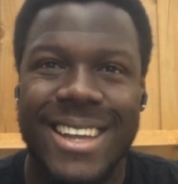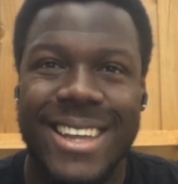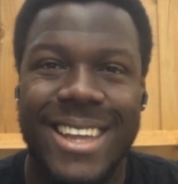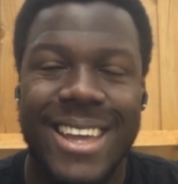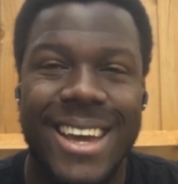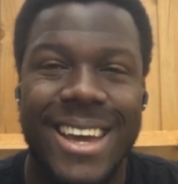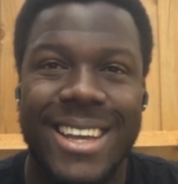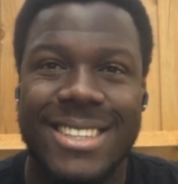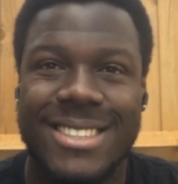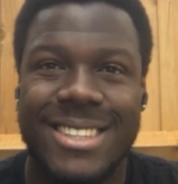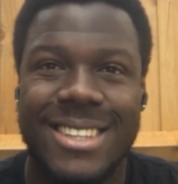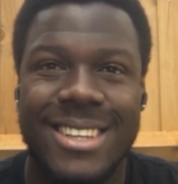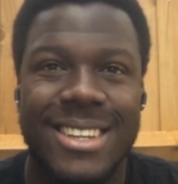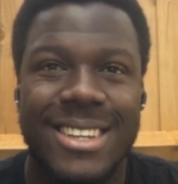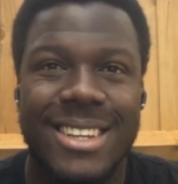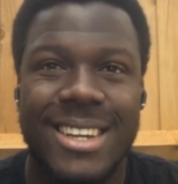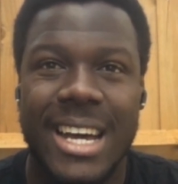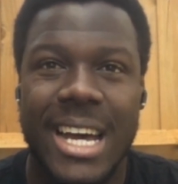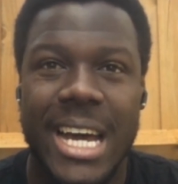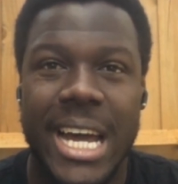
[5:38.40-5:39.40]
yeah, it's
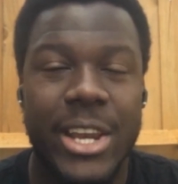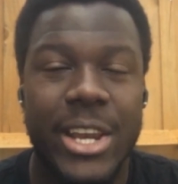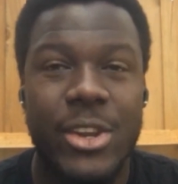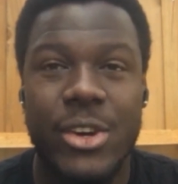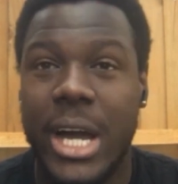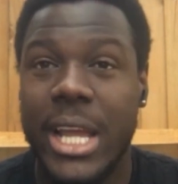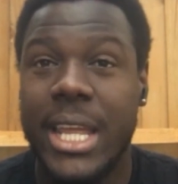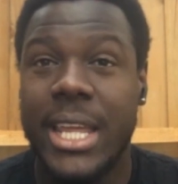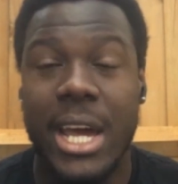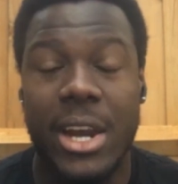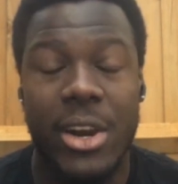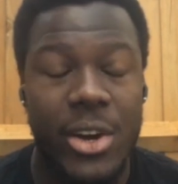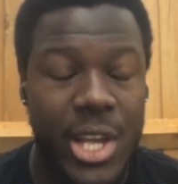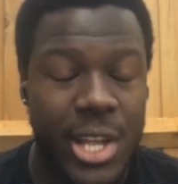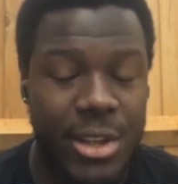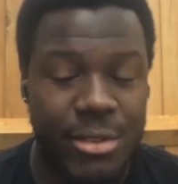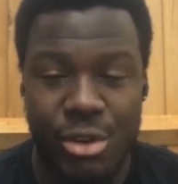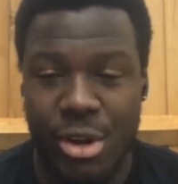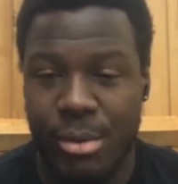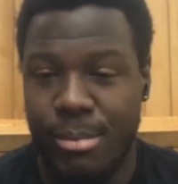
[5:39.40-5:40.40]
like, I
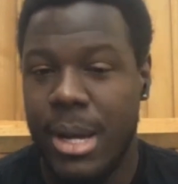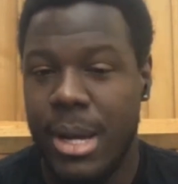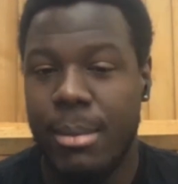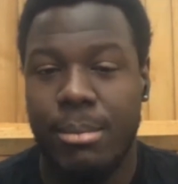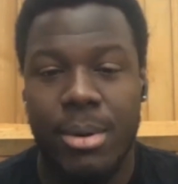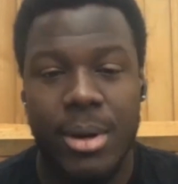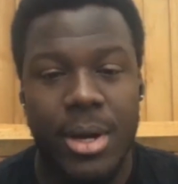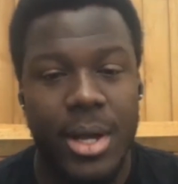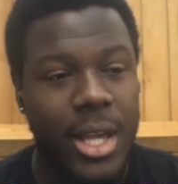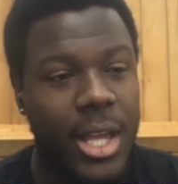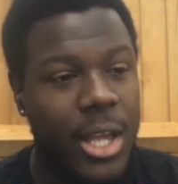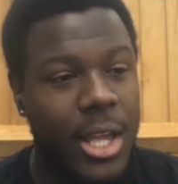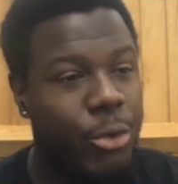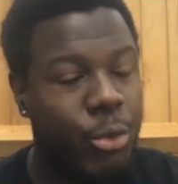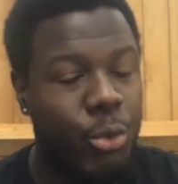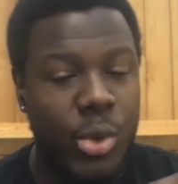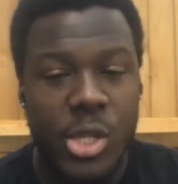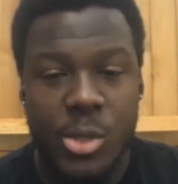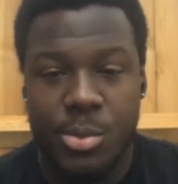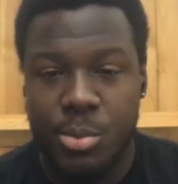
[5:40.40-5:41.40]
cannot even remember
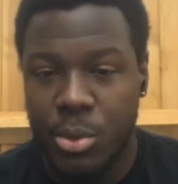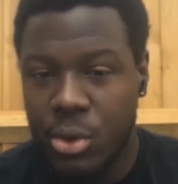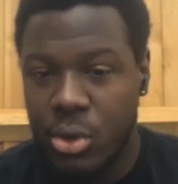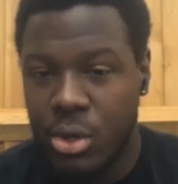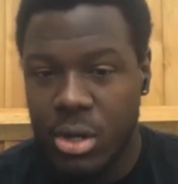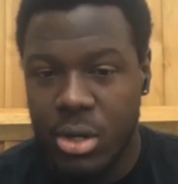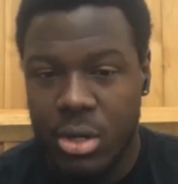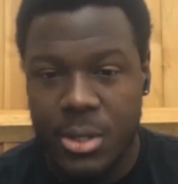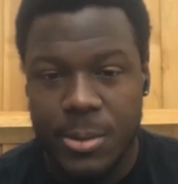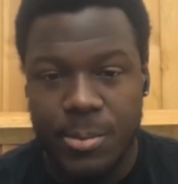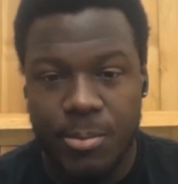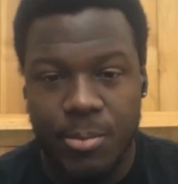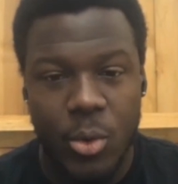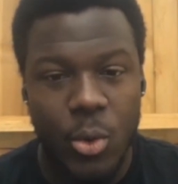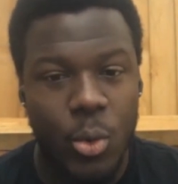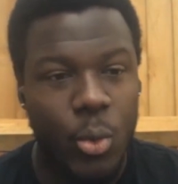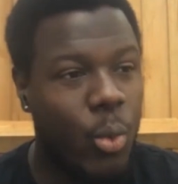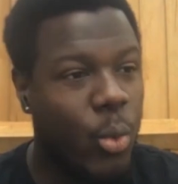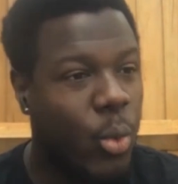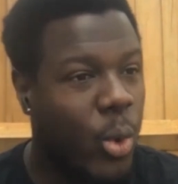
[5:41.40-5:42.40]
if we spoke,
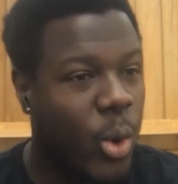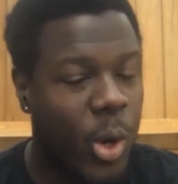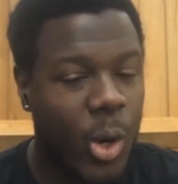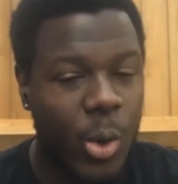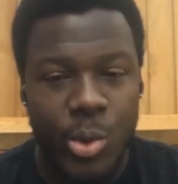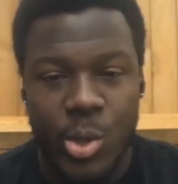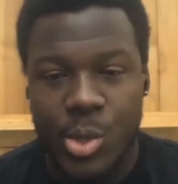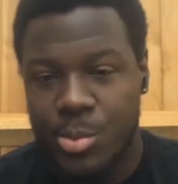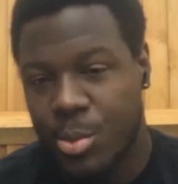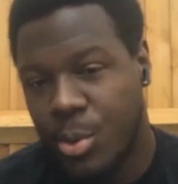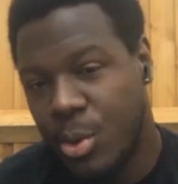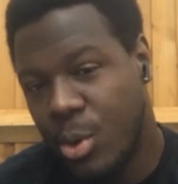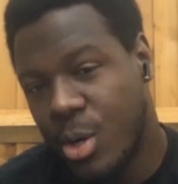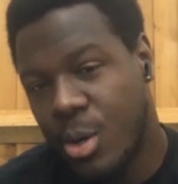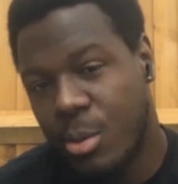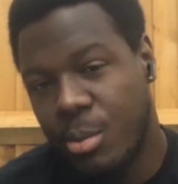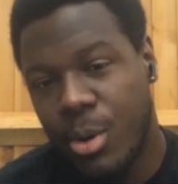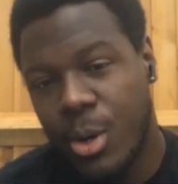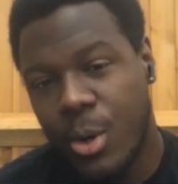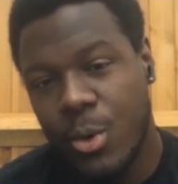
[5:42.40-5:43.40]
what we
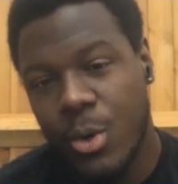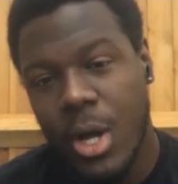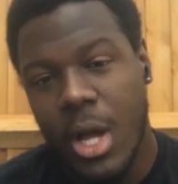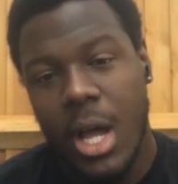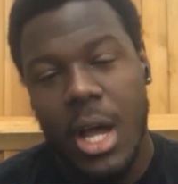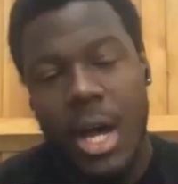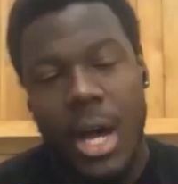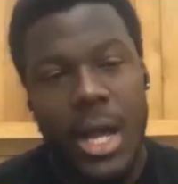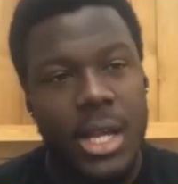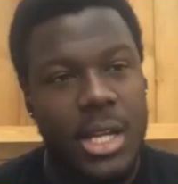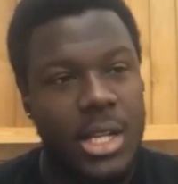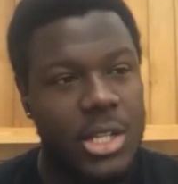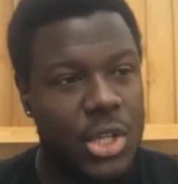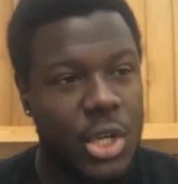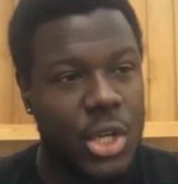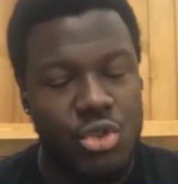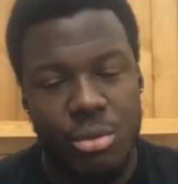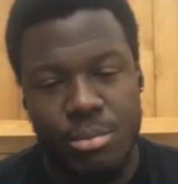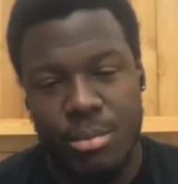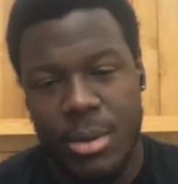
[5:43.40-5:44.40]
spoke about. I could
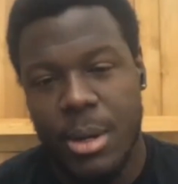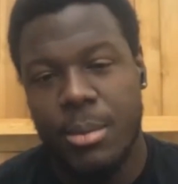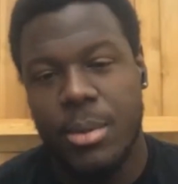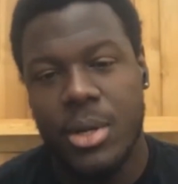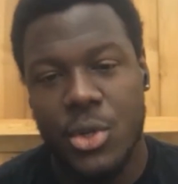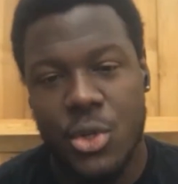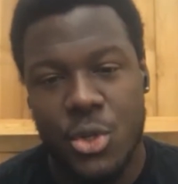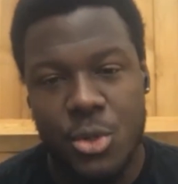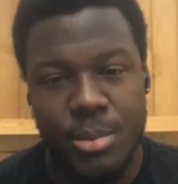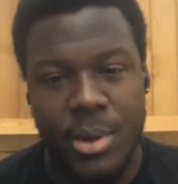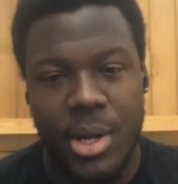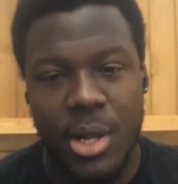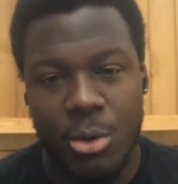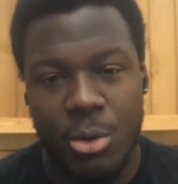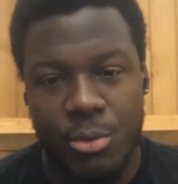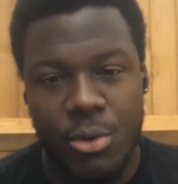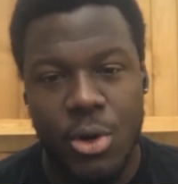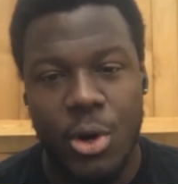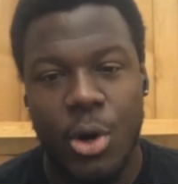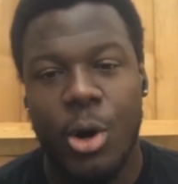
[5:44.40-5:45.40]
just remember the smell
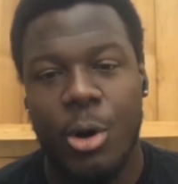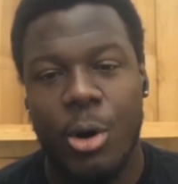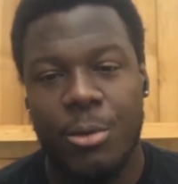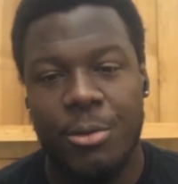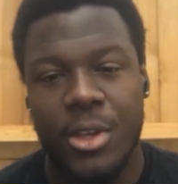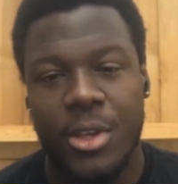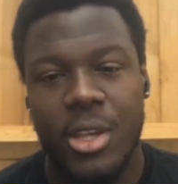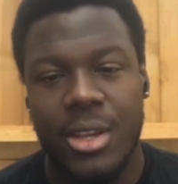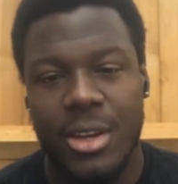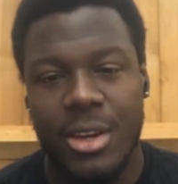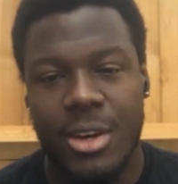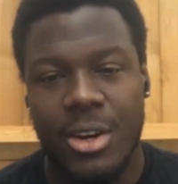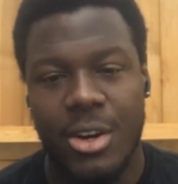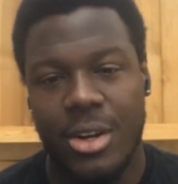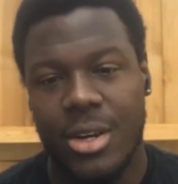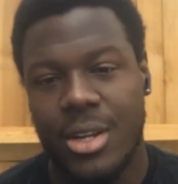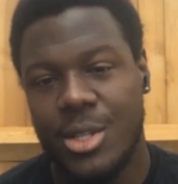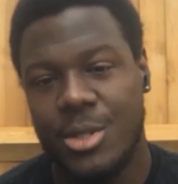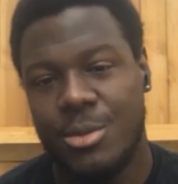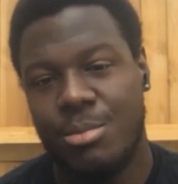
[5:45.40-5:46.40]
of coffee
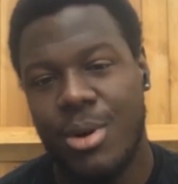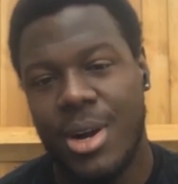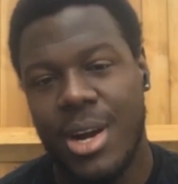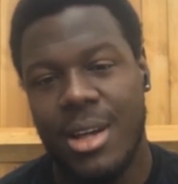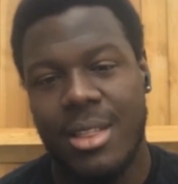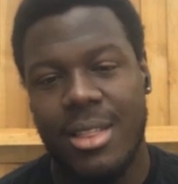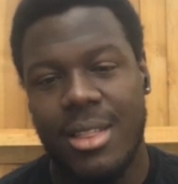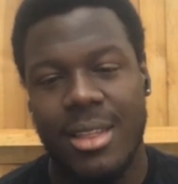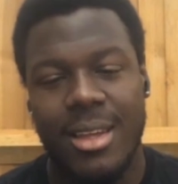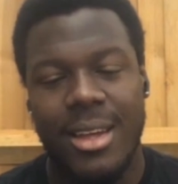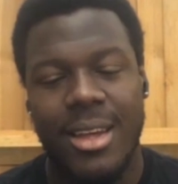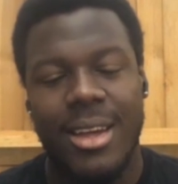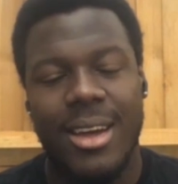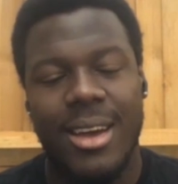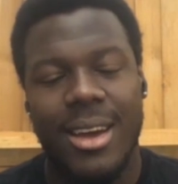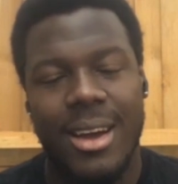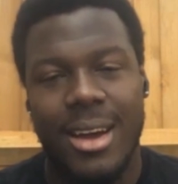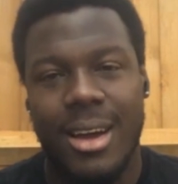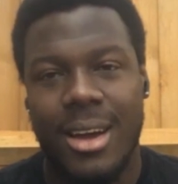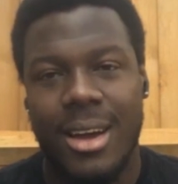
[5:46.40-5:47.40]
on his breath.
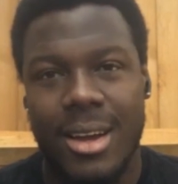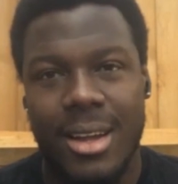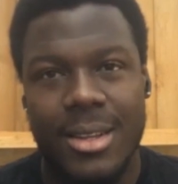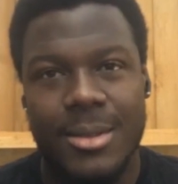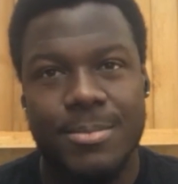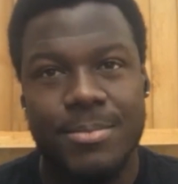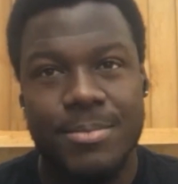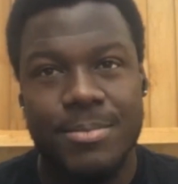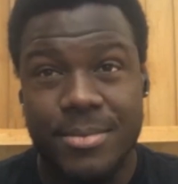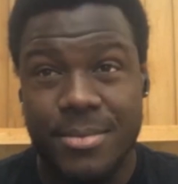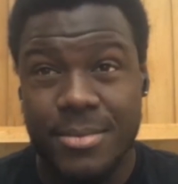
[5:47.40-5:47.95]
And